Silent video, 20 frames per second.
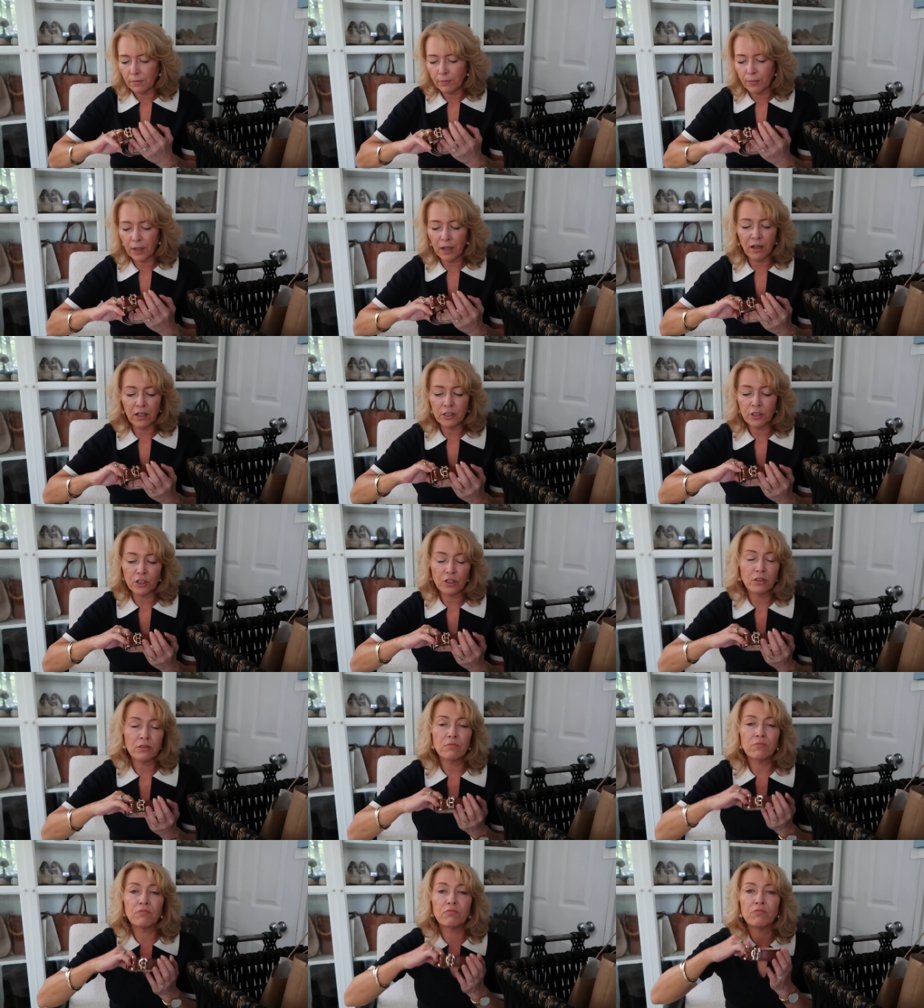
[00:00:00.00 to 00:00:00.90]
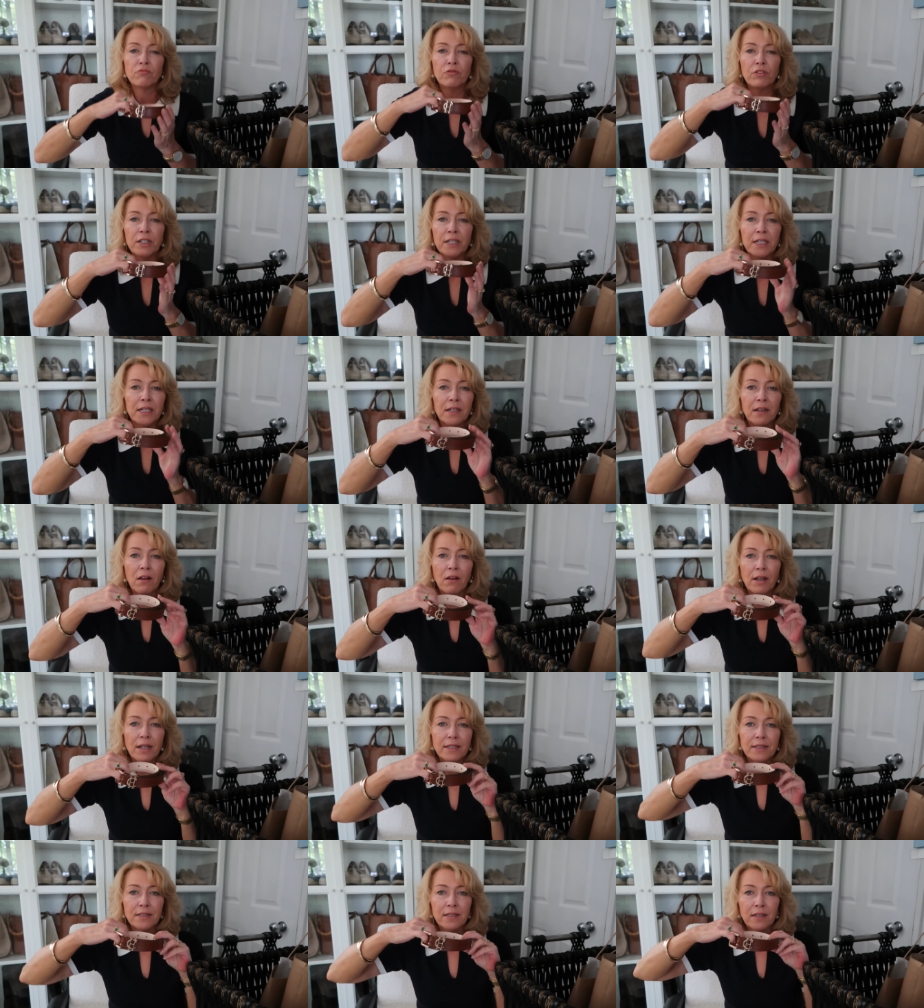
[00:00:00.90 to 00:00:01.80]
But I just really
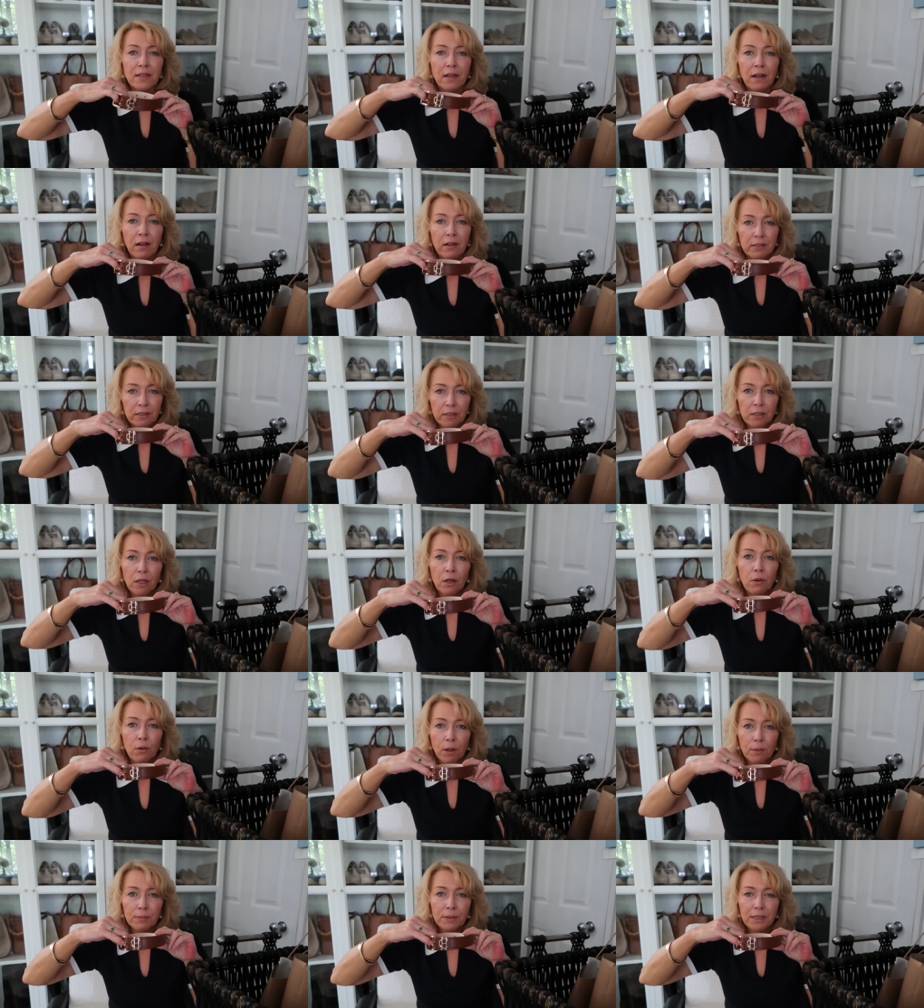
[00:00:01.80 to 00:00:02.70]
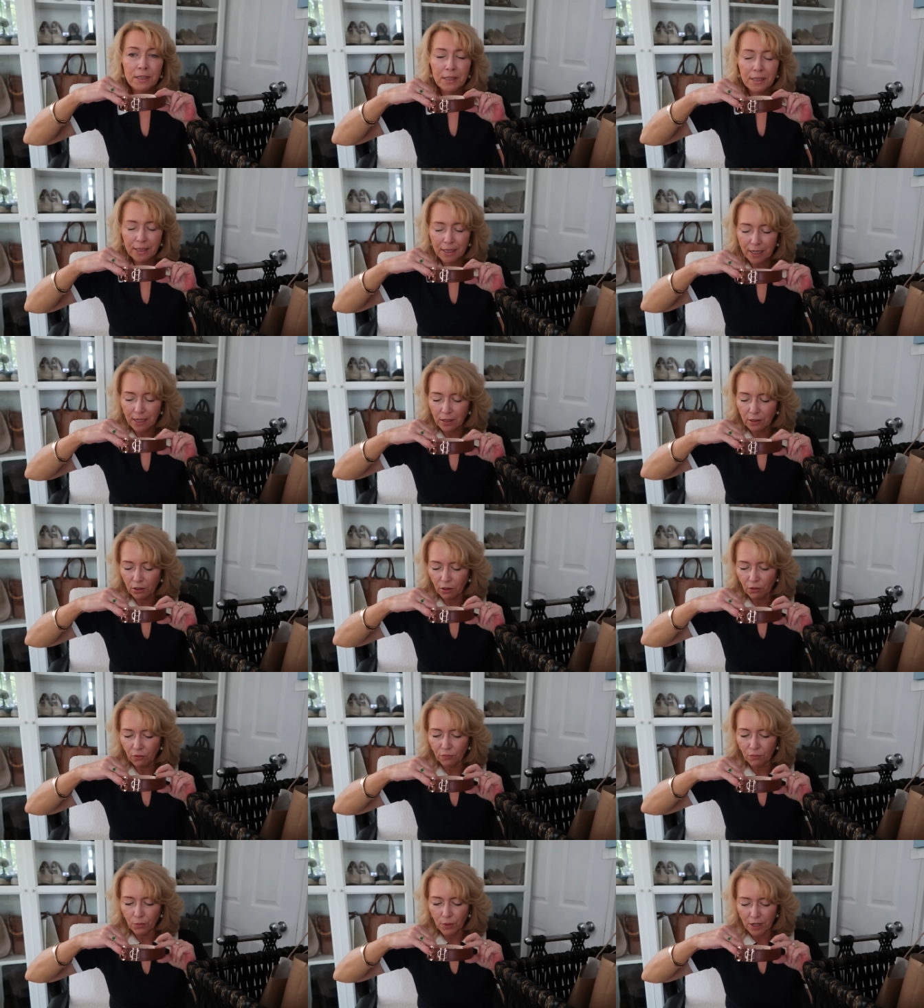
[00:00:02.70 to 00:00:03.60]
liked it. I know I'm going to get a lot
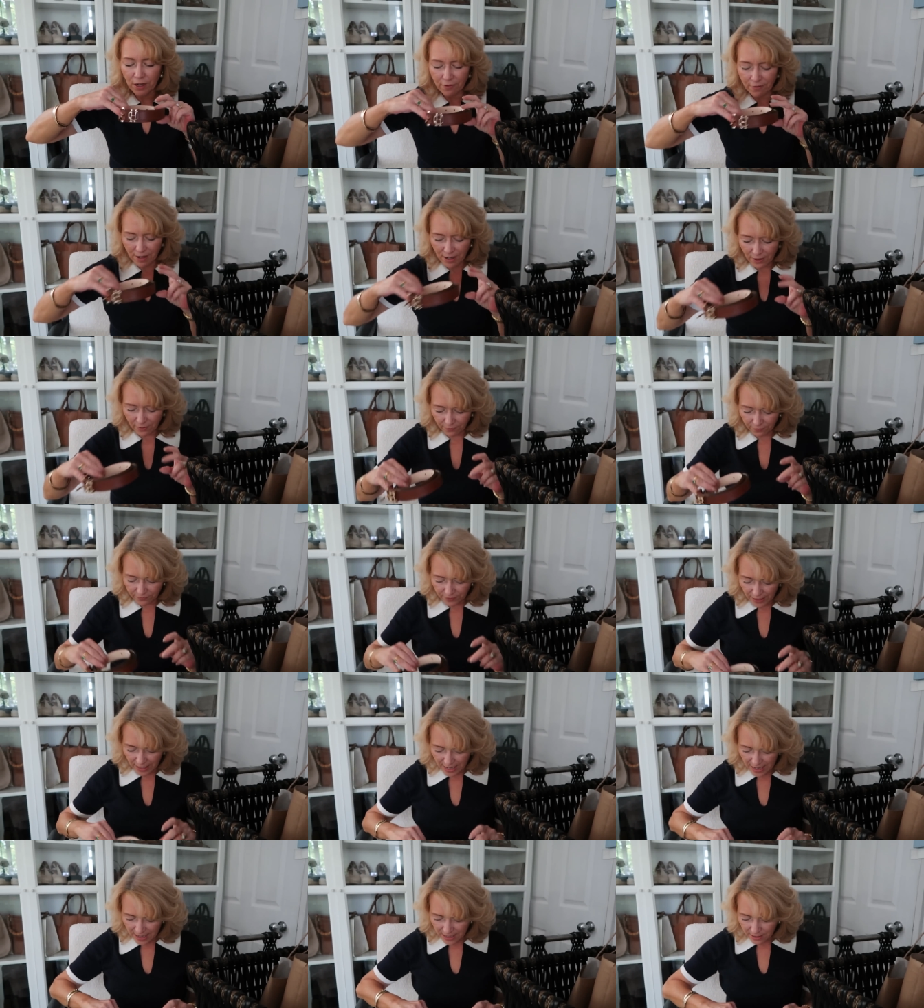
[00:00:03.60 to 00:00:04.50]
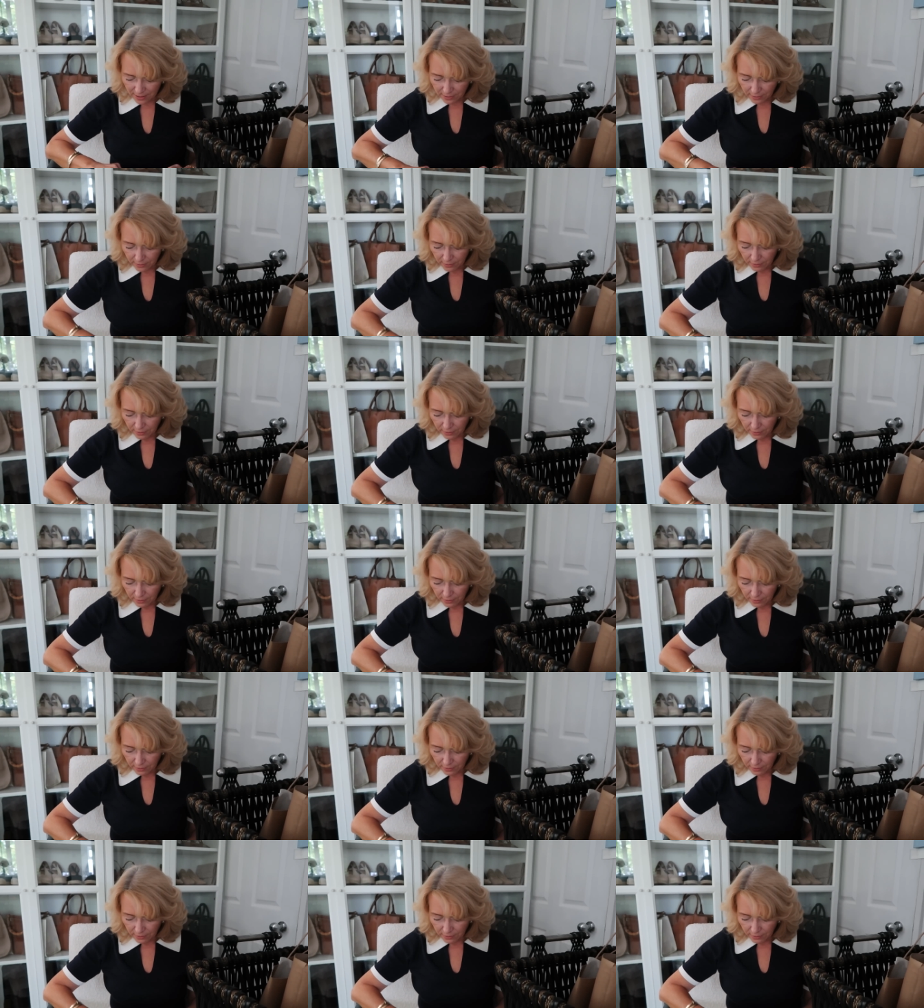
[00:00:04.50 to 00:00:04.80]
of wear out of that.